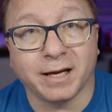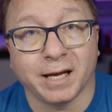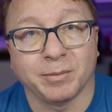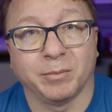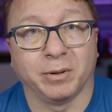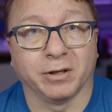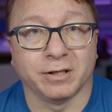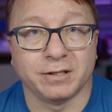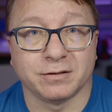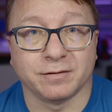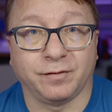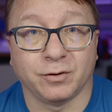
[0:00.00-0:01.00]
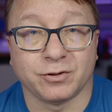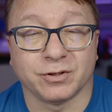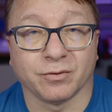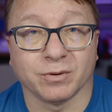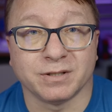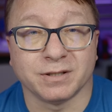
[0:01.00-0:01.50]
capabilities of
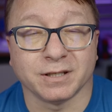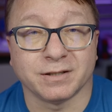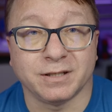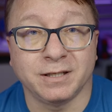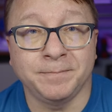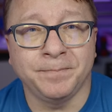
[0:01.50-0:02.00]
Fusion 360,